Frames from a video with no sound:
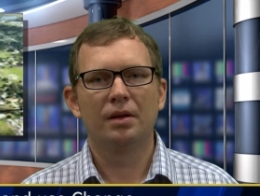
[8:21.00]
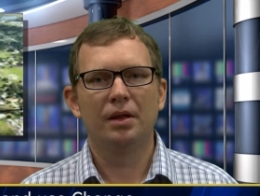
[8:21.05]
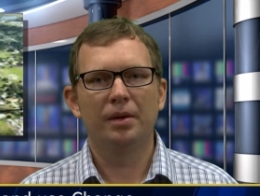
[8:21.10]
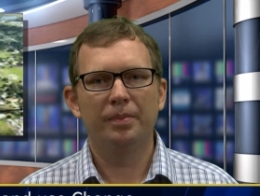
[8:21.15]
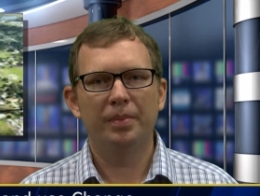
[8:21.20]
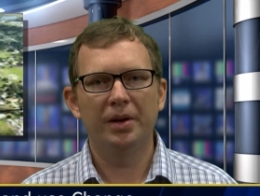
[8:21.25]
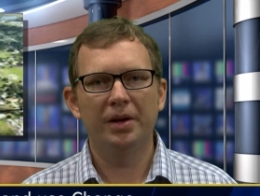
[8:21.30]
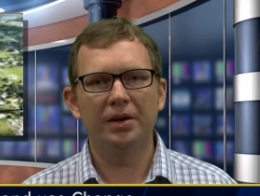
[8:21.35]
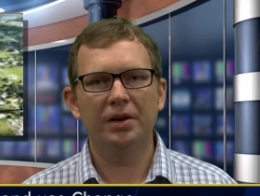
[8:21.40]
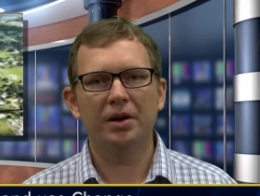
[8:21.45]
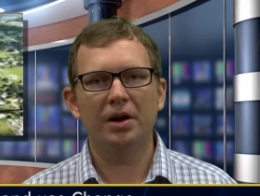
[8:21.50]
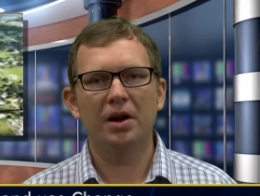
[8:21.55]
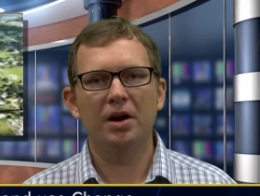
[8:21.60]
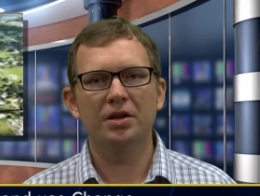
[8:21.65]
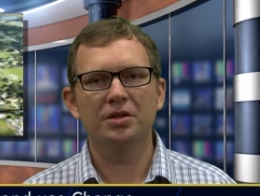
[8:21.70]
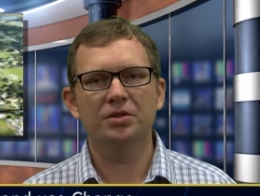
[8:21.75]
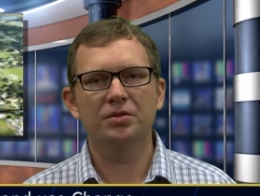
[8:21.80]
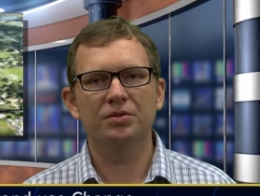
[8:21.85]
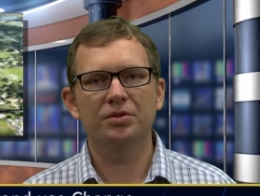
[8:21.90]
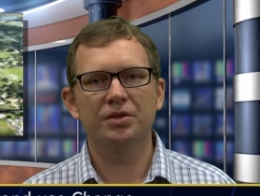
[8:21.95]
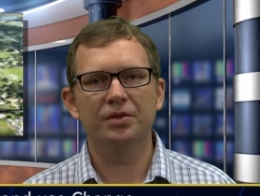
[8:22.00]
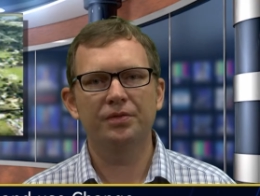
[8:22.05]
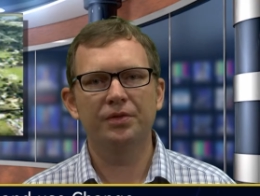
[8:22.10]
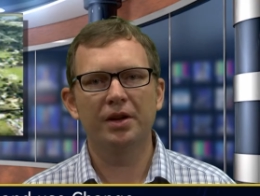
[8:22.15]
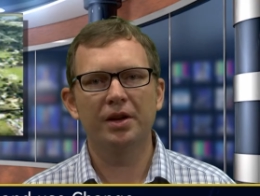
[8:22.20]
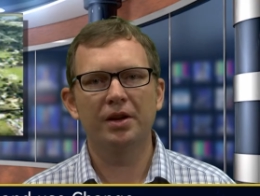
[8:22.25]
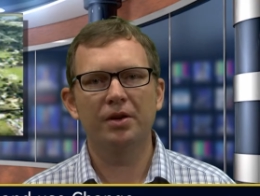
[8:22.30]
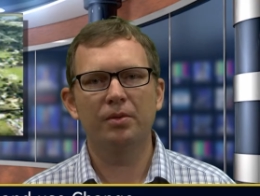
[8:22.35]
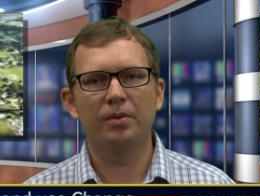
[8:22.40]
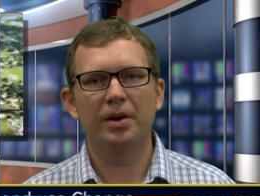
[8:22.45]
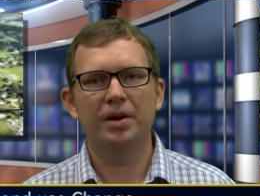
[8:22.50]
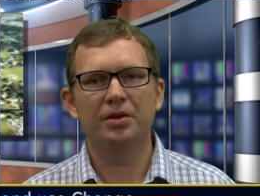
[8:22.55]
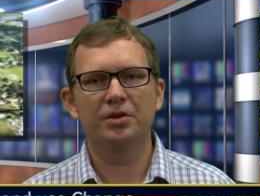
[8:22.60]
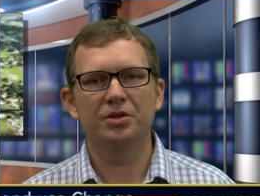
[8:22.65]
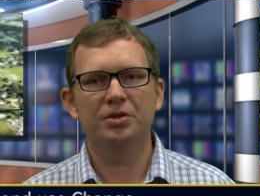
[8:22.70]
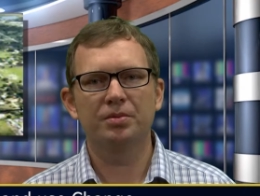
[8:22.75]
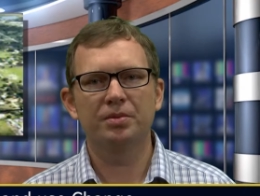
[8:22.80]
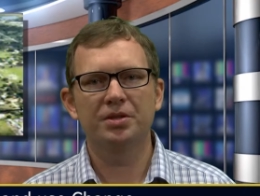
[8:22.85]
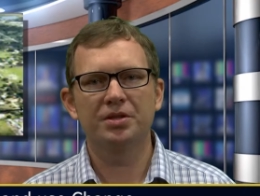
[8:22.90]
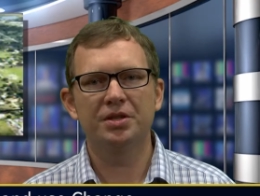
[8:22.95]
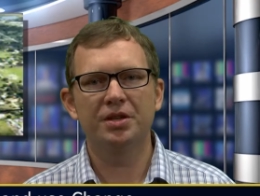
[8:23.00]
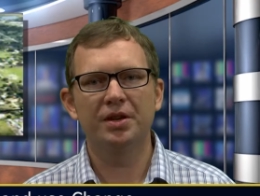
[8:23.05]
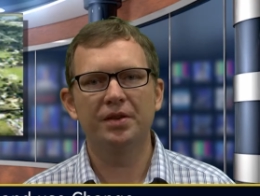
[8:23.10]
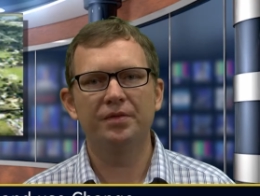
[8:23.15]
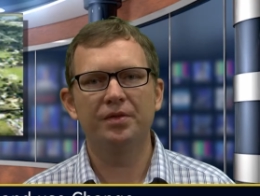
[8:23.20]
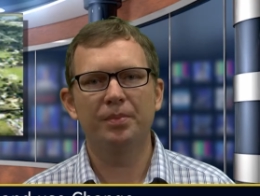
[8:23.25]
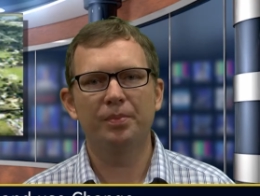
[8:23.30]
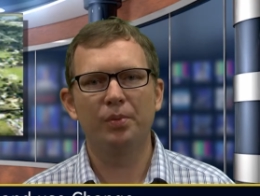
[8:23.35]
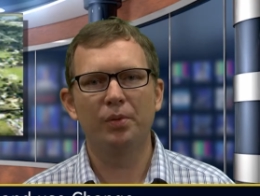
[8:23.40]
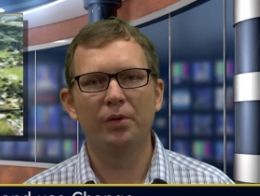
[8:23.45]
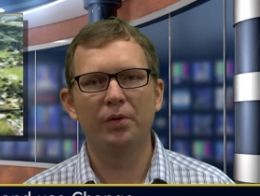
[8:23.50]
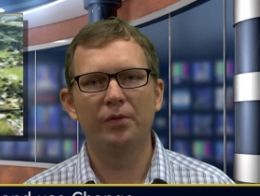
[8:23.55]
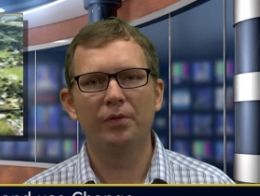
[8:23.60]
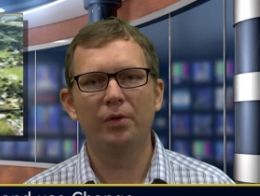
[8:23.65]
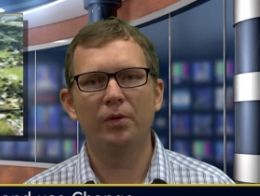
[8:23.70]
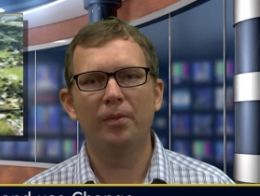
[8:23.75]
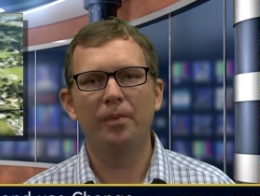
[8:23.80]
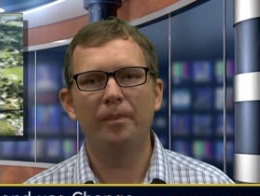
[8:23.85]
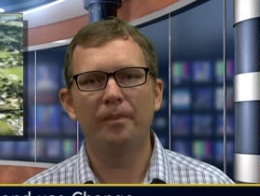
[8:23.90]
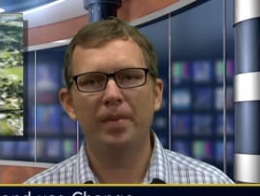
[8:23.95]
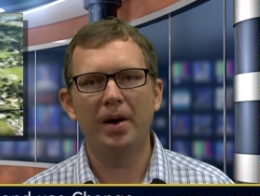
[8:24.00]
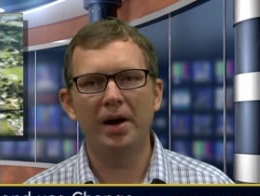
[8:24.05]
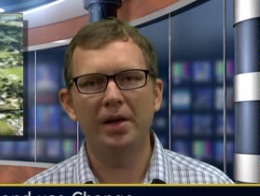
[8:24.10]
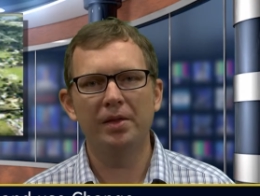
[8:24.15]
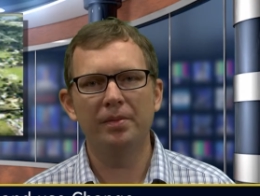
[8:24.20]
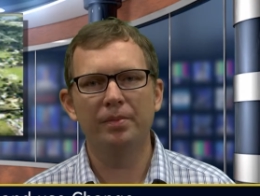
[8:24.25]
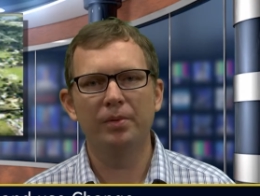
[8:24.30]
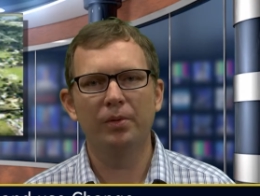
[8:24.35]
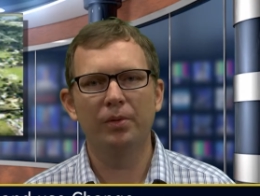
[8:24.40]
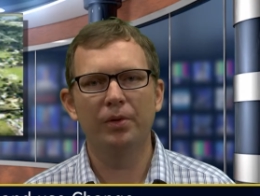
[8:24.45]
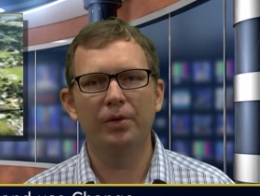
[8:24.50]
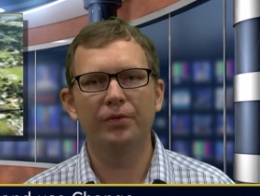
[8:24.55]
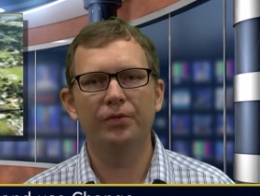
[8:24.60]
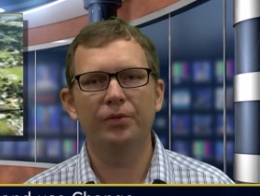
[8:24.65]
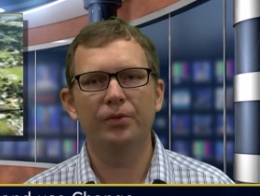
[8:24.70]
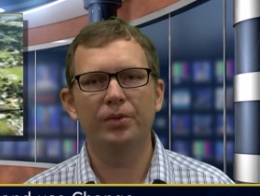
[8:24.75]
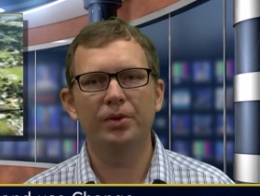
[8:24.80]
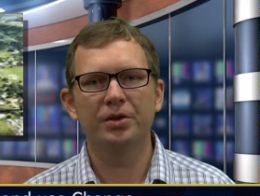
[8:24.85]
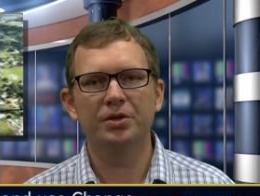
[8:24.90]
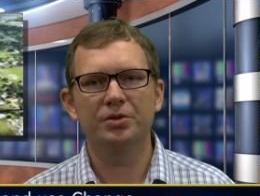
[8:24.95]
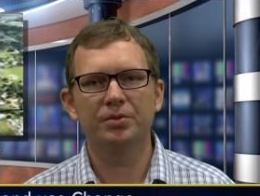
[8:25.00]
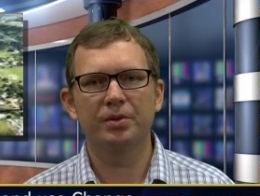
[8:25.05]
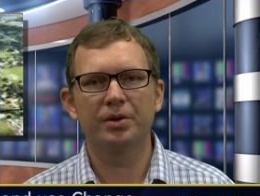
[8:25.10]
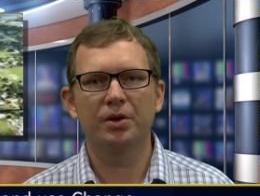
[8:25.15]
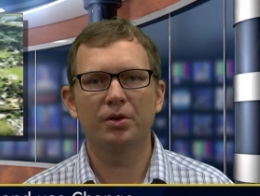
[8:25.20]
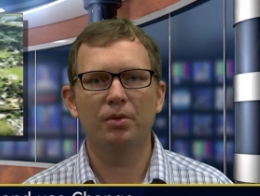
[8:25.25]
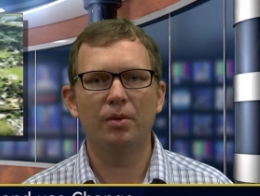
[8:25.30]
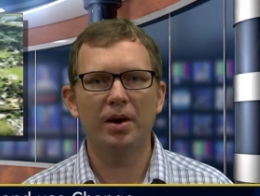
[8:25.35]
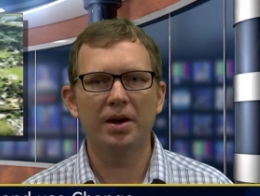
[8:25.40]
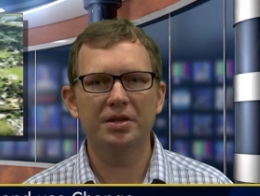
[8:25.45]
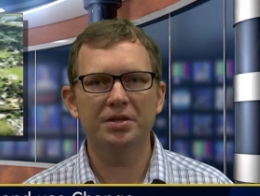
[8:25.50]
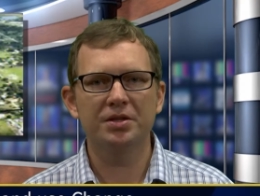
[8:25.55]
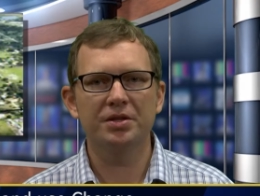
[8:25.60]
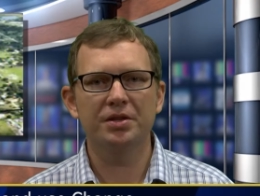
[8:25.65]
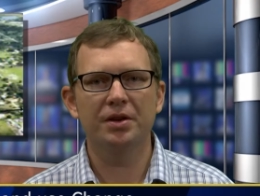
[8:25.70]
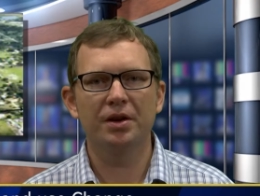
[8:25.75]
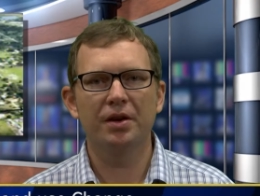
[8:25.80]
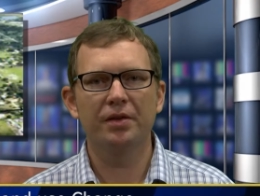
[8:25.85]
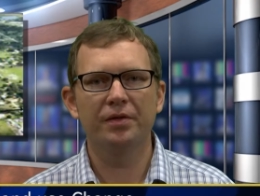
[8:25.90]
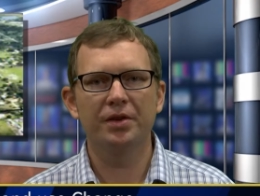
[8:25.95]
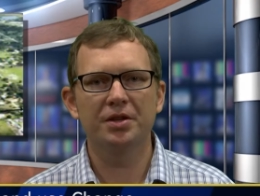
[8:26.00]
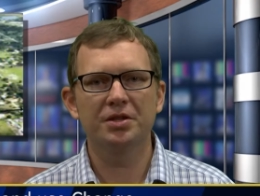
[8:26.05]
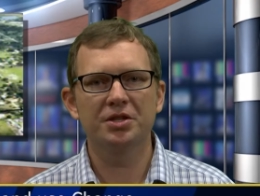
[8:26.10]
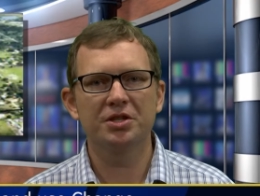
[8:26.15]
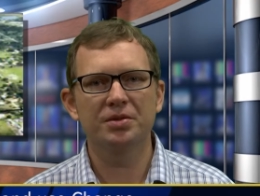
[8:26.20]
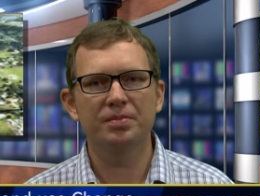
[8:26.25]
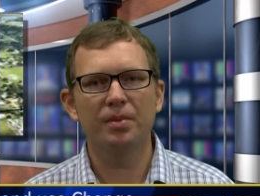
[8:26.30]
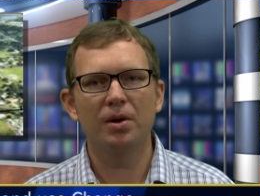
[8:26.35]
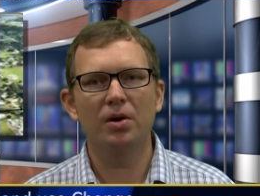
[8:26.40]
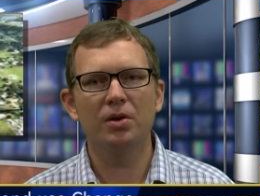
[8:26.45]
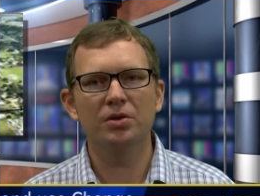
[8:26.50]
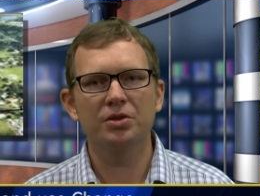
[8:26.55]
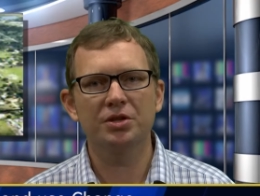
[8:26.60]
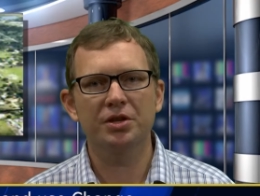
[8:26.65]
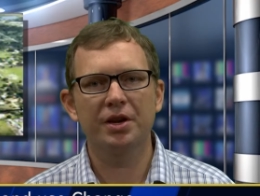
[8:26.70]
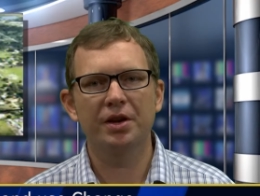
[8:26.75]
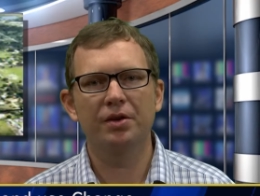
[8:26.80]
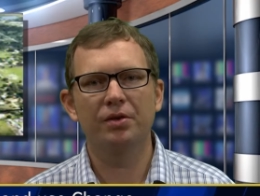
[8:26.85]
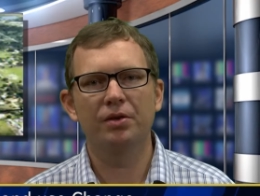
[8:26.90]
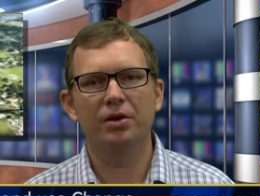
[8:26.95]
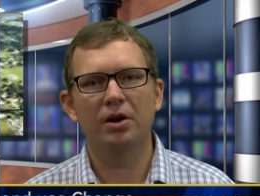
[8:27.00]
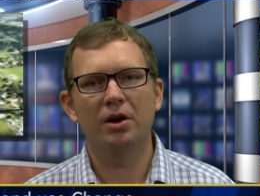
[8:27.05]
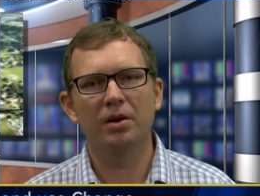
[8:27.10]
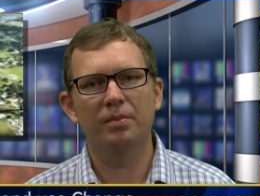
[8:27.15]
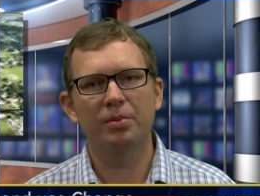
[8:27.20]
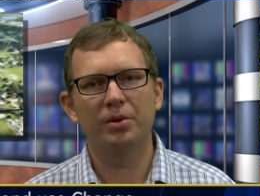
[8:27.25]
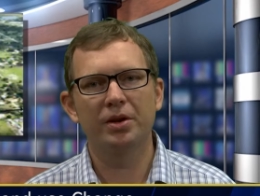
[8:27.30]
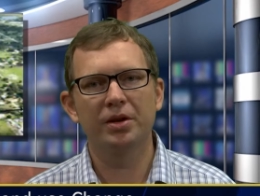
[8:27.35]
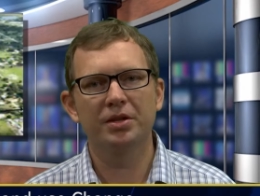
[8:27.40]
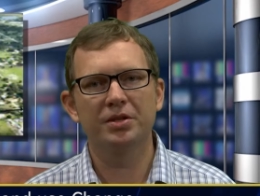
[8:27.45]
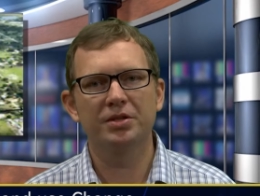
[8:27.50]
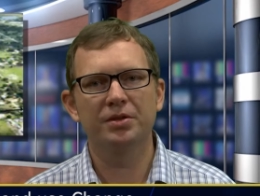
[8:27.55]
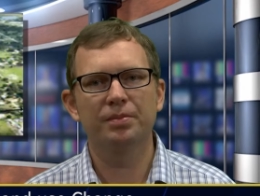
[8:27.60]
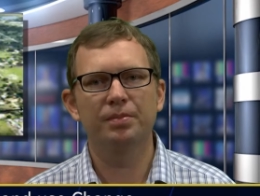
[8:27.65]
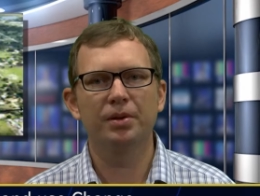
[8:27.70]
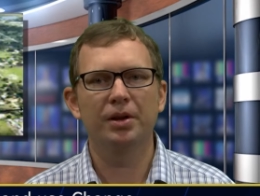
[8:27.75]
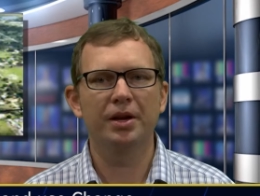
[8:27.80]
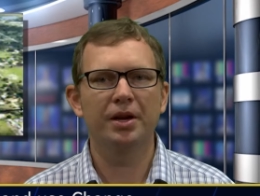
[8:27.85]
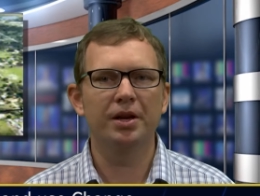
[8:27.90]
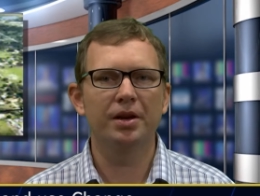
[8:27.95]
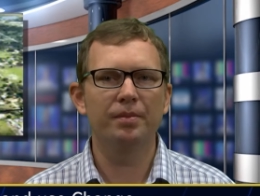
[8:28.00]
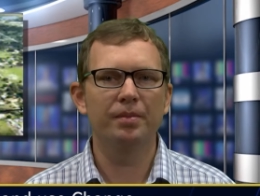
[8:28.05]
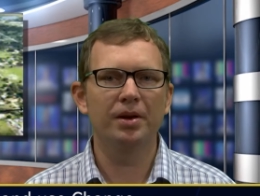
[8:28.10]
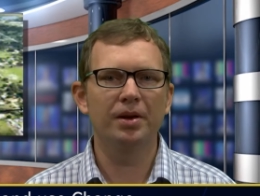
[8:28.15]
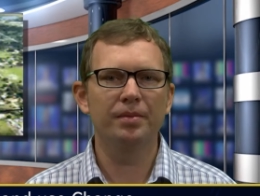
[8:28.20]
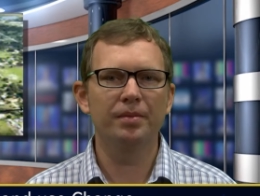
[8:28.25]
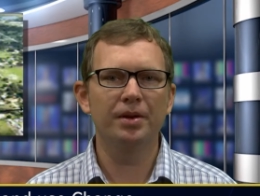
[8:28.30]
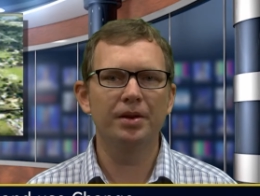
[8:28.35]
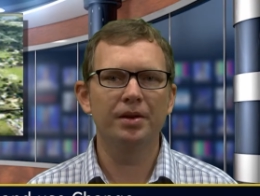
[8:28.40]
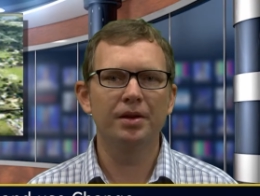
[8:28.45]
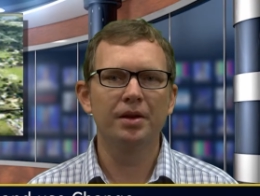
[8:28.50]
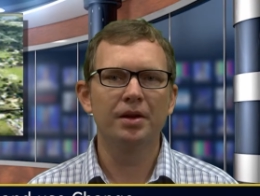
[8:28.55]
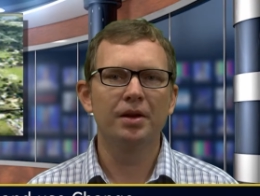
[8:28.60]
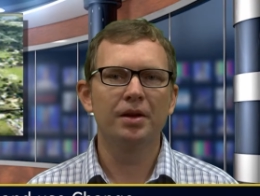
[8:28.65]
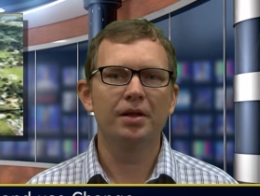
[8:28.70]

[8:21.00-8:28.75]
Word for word: The Pentecostals of Lake Wales received approval by the board for its request of a small-scale comprehensive plan amendment